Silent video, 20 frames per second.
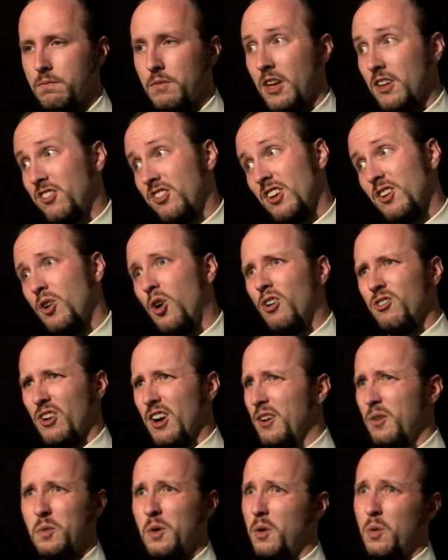And I said,
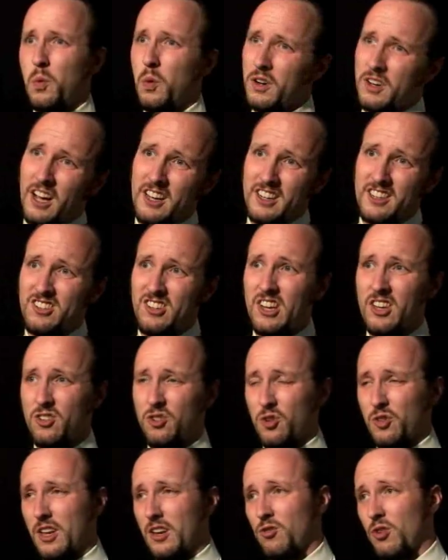alright, well, what kind of test
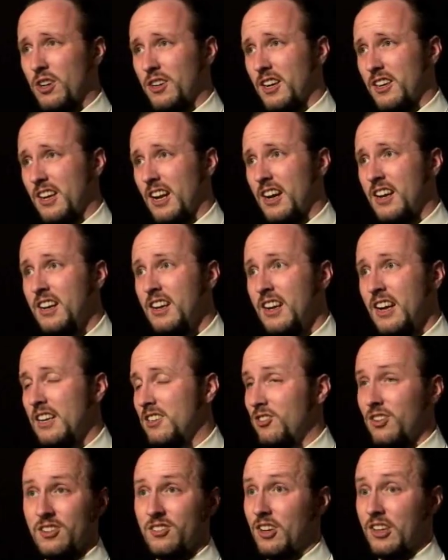do they run on you? And
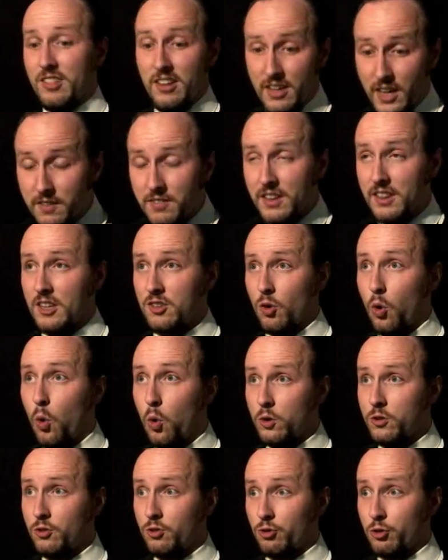she said, they give you this
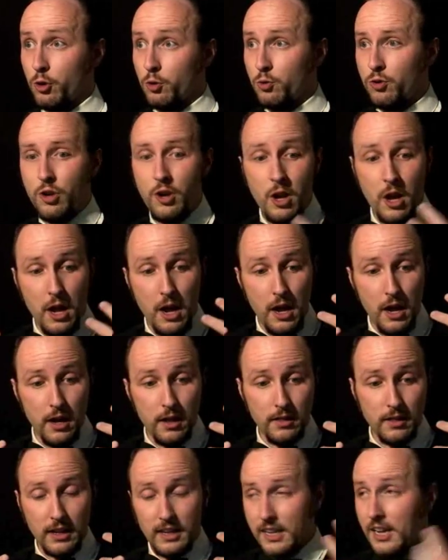orange suit,
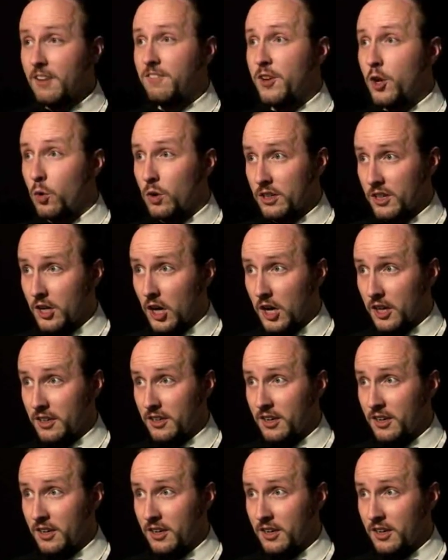give you a gun,